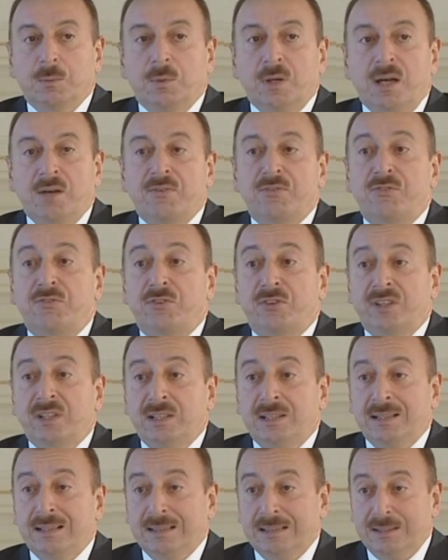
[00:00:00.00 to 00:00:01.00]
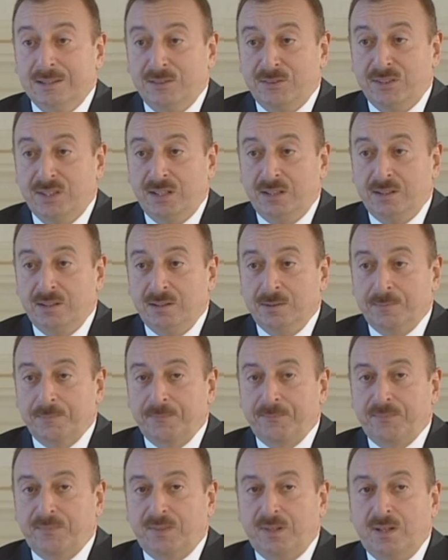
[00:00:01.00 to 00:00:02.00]
we have free internet,
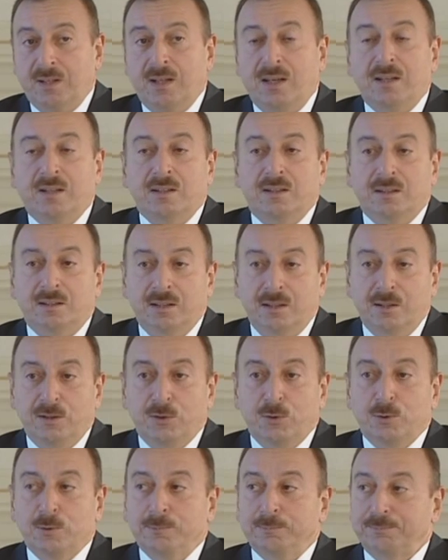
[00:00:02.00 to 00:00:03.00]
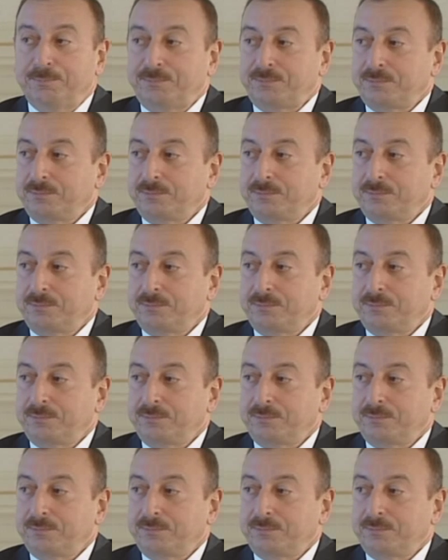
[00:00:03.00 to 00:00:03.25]
and I can tell you